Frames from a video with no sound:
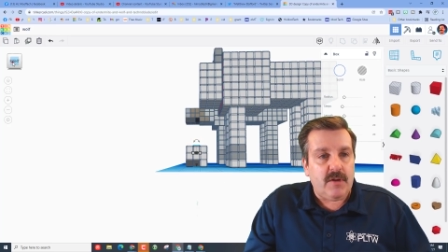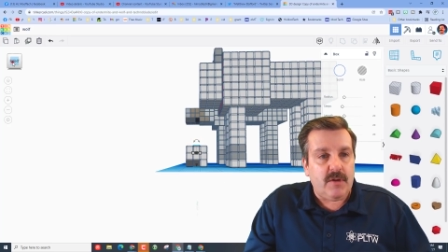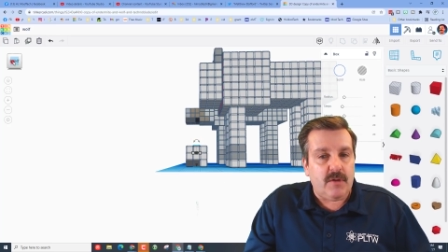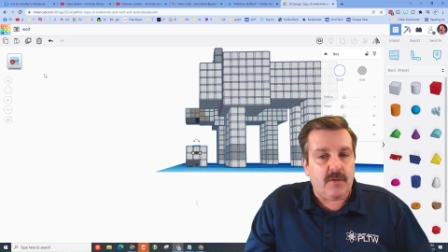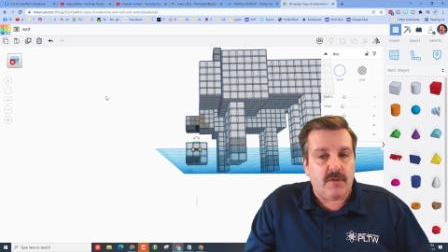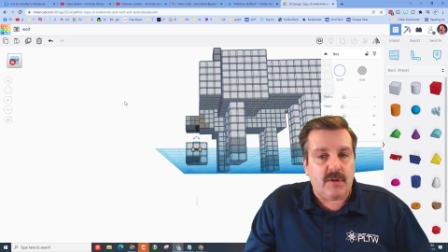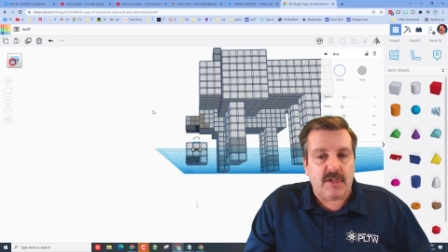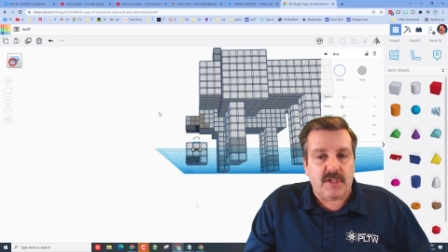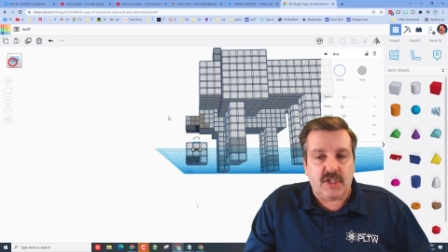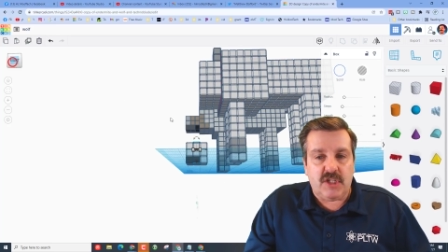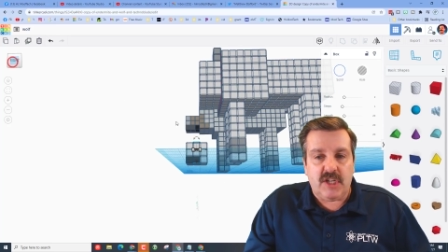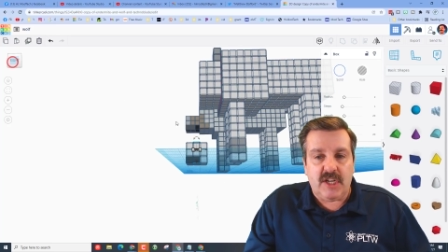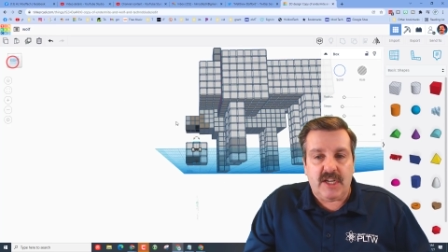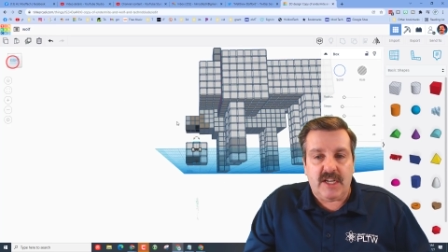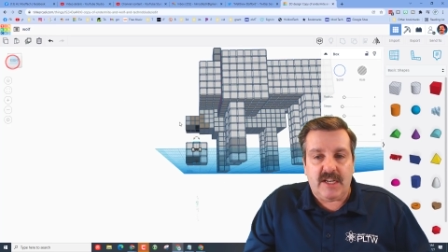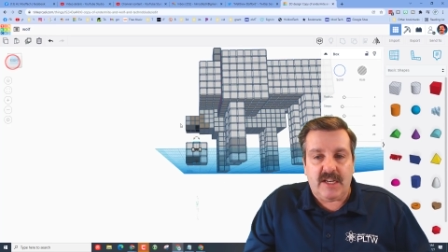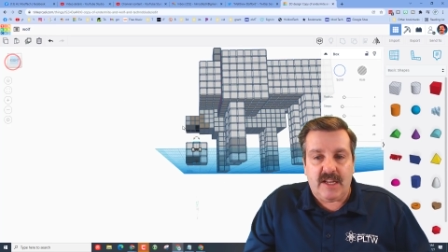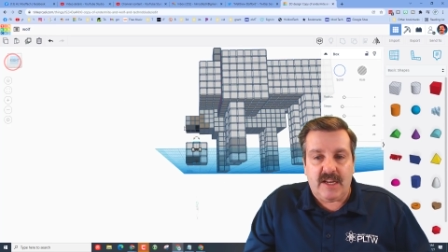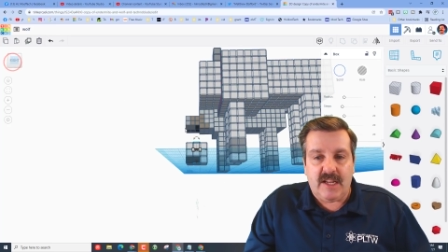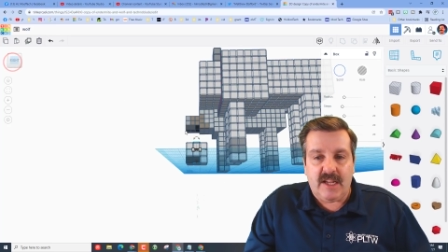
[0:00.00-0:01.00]
You can
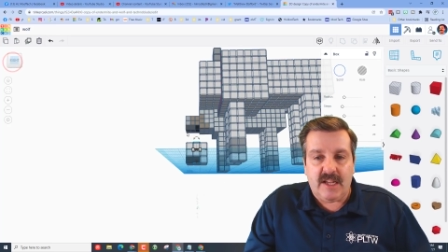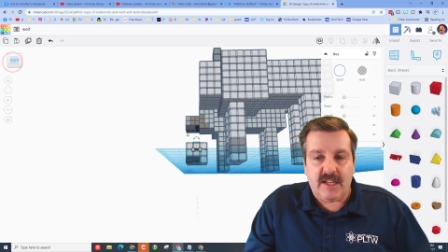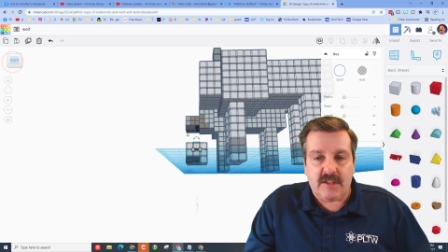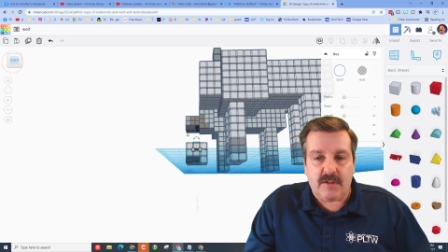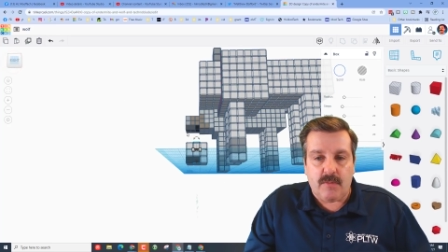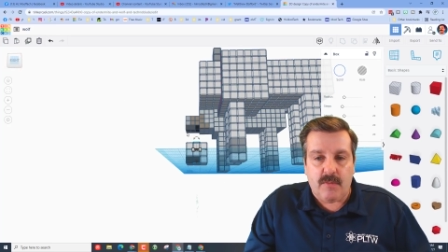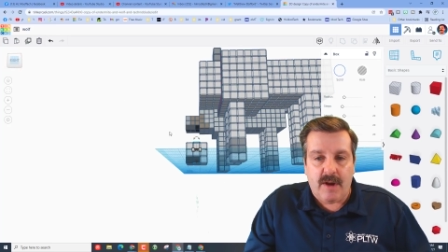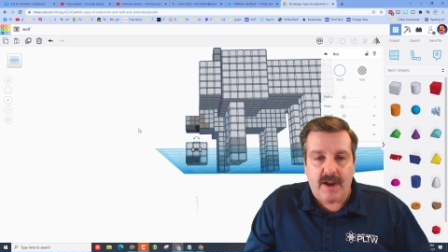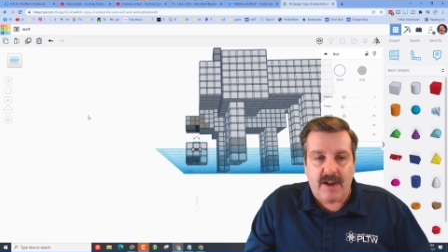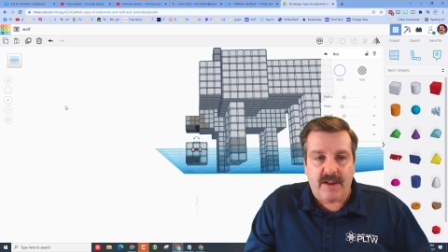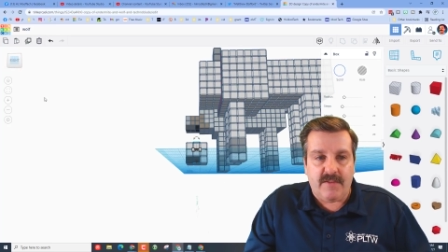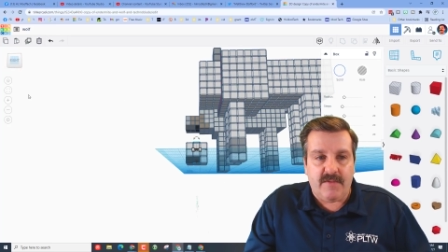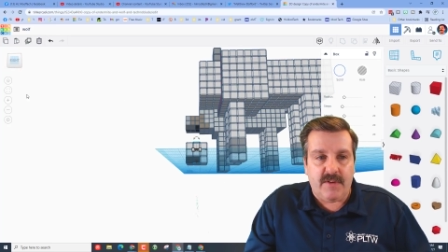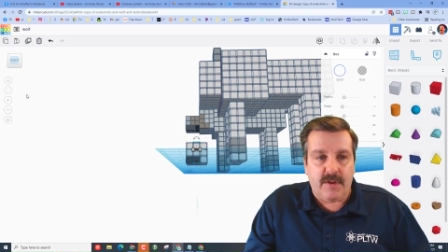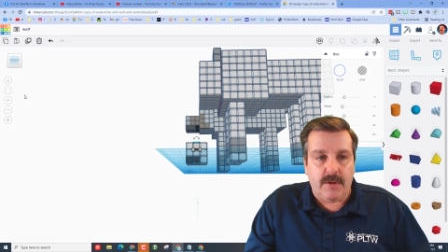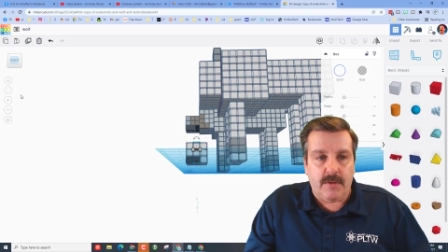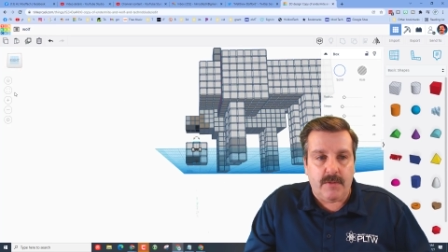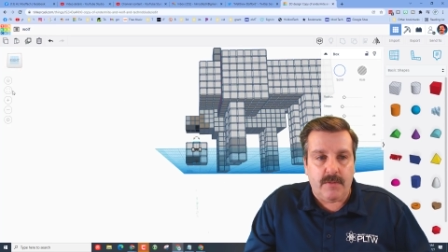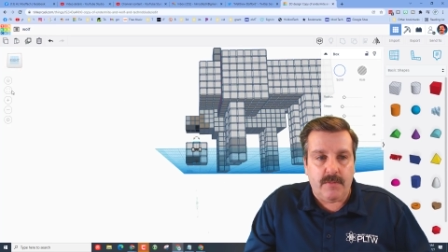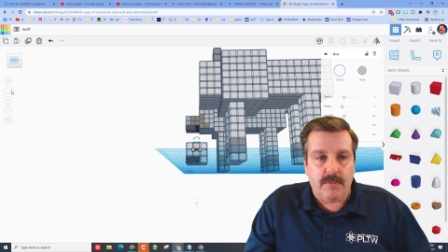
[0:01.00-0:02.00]
cheat and hit the right
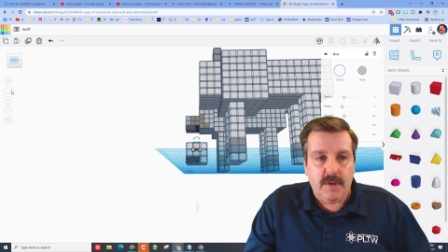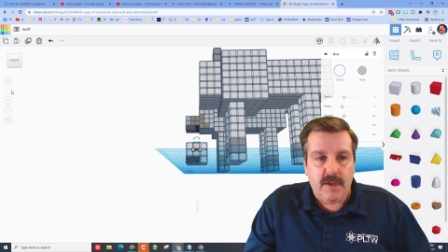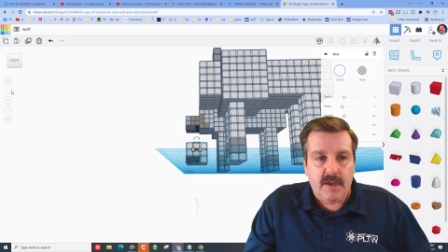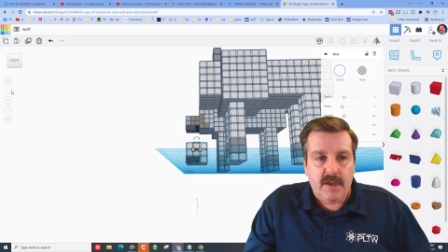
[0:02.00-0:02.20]
view.